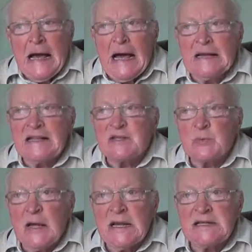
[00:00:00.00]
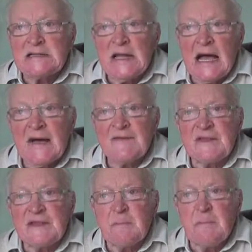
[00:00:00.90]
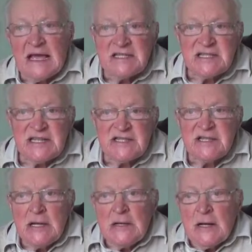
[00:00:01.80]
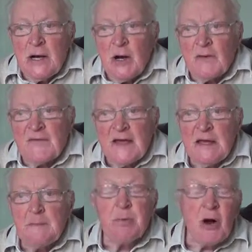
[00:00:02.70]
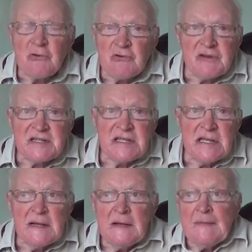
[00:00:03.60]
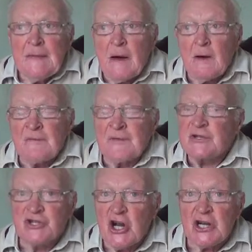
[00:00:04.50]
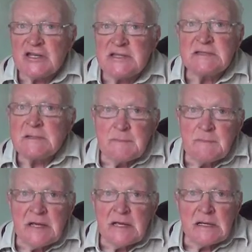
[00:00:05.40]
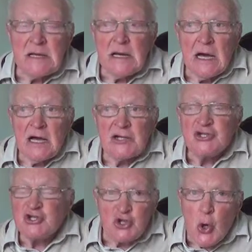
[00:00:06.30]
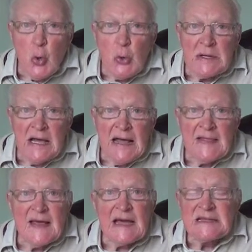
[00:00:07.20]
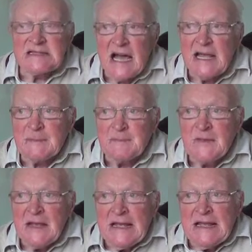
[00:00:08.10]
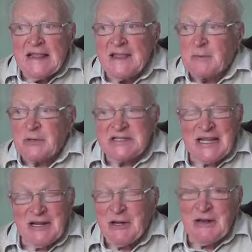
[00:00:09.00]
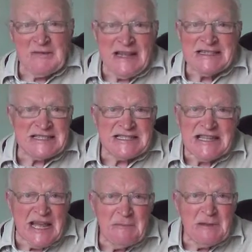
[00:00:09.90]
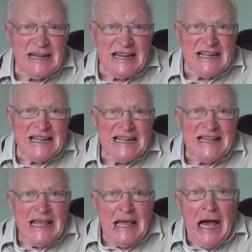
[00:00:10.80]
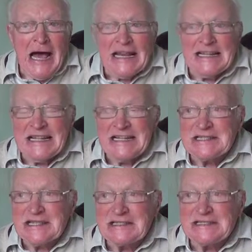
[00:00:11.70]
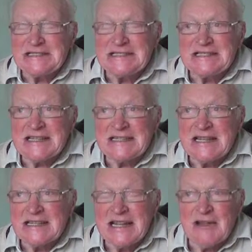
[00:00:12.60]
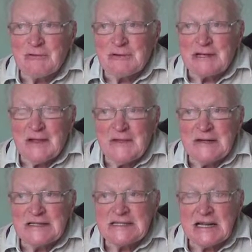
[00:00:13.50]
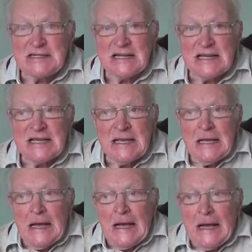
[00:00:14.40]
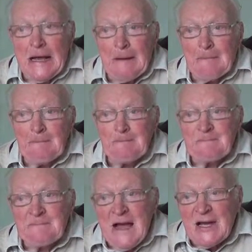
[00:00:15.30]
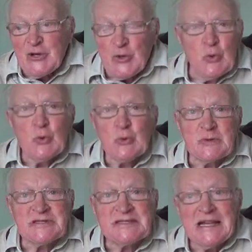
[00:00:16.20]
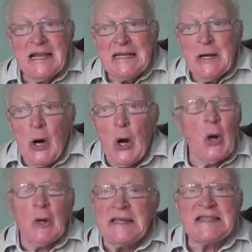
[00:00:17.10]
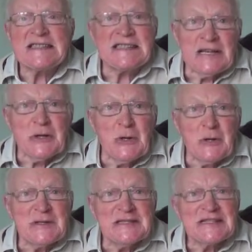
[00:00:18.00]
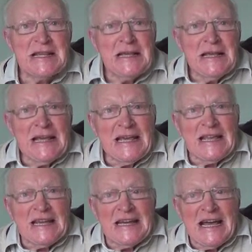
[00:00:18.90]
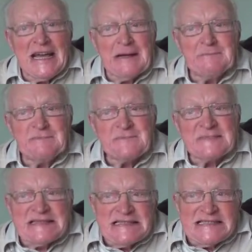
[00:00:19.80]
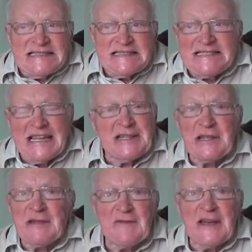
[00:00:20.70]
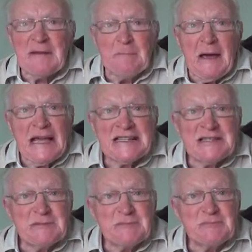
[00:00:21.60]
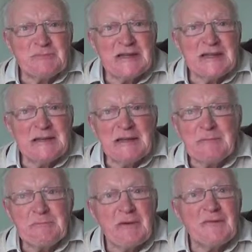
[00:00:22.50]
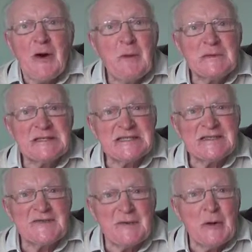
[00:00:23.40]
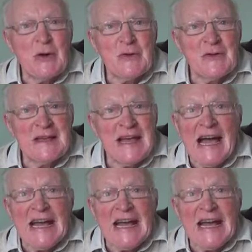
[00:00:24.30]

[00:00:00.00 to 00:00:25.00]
And as well as having the message of the hypocrisy of the church being uh, shown at that time, there was a lot of entertainment in it. And uh, Sir, Sir Tyrone Guthrie certainly um, used all his skills in um, getting the very best uh, performances from all the